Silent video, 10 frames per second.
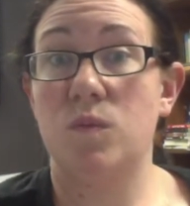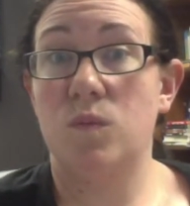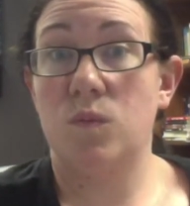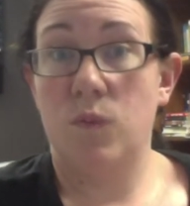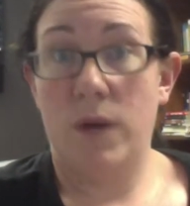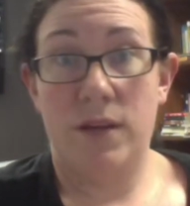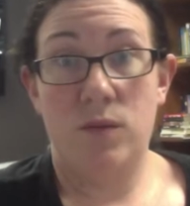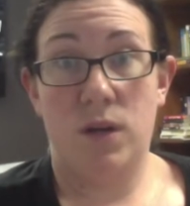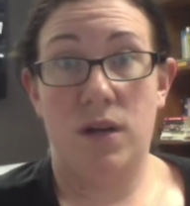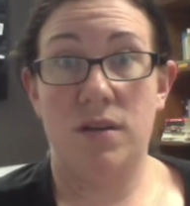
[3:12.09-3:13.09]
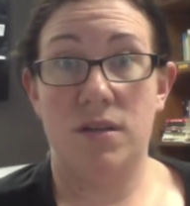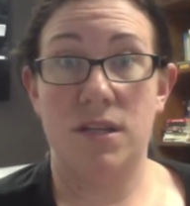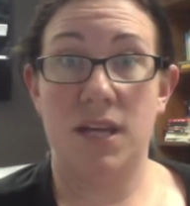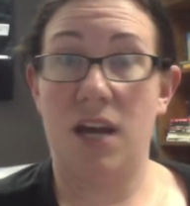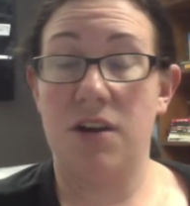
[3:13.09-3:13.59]
when and where
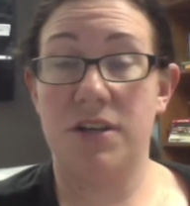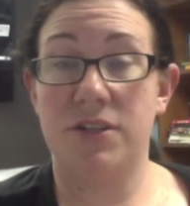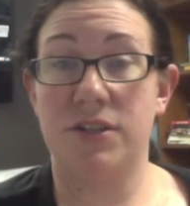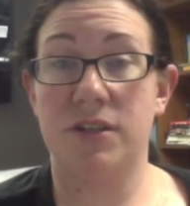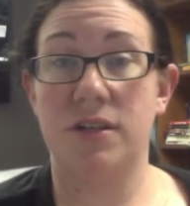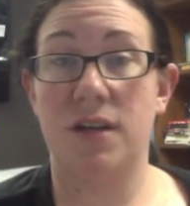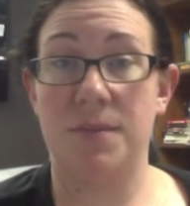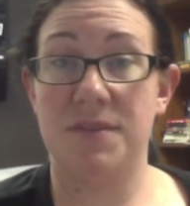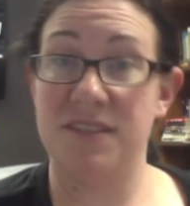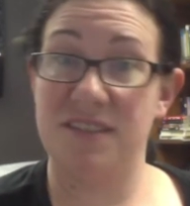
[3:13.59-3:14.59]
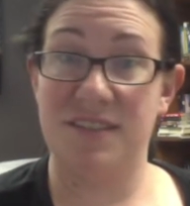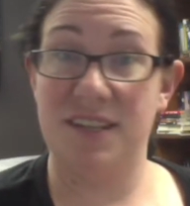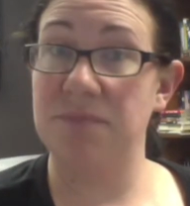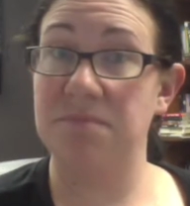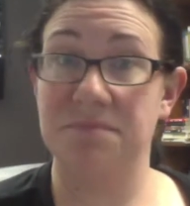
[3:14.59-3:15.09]
the character comes into the scene.